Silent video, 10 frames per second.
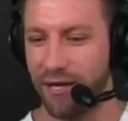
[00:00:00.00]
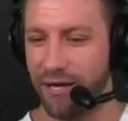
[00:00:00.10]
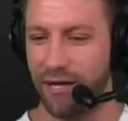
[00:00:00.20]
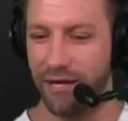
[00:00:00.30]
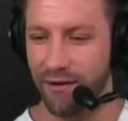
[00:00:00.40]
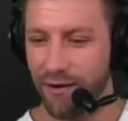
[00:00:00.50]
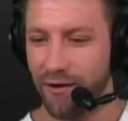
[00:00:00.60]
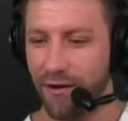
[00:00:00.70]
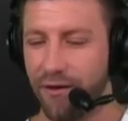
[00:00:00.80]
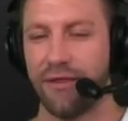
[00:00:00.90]
Giggity,
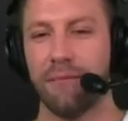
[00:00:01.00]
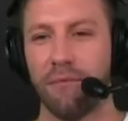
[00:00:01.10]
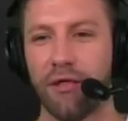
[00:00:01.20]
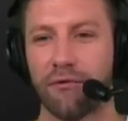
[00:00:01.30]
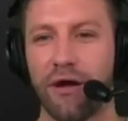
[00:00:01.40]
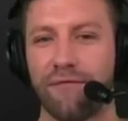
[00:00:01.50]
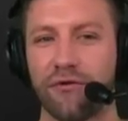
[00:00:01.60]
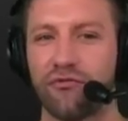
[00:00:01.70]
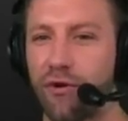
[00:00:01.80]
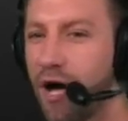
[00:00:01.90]
that mother
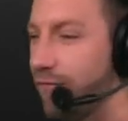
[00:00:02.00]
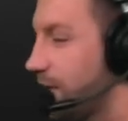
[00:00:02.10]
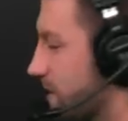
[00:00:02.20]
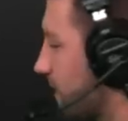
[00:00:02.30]
effort Trivan. Let's